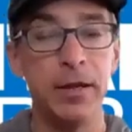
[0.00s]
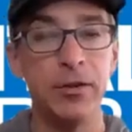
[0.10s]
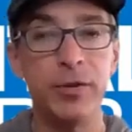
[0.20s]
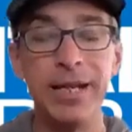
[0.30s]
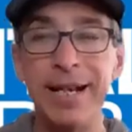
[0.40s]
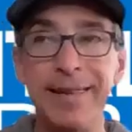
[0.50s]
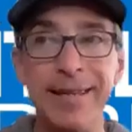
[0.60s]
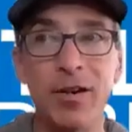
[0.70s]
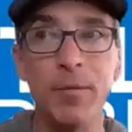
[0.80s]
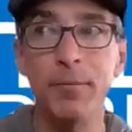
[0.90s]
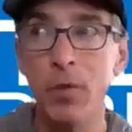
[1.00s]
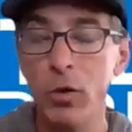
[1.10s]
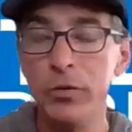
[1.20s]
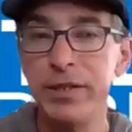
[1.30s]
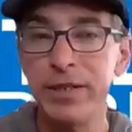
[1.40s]
So again, I think our
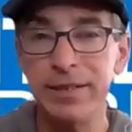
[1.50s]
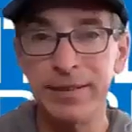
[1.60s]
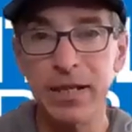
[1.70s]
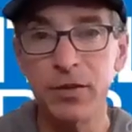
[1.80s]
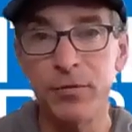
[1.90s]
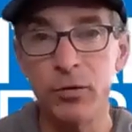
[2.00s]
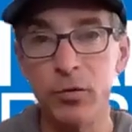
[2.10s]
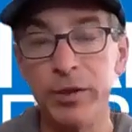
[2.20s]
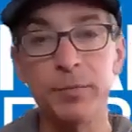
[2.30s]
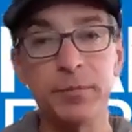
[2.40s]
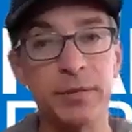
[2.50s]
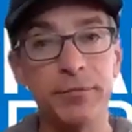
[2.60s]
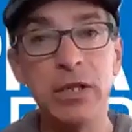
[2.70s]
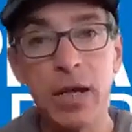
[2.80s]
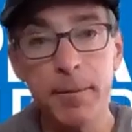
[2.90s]
most successful in terms of
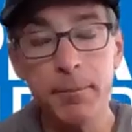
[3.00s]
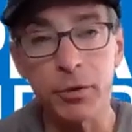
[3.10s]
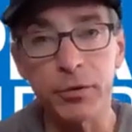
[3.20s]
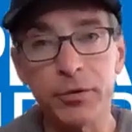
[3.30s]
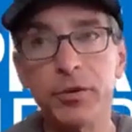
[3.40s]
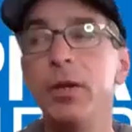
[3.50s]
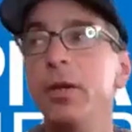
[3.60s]
numbers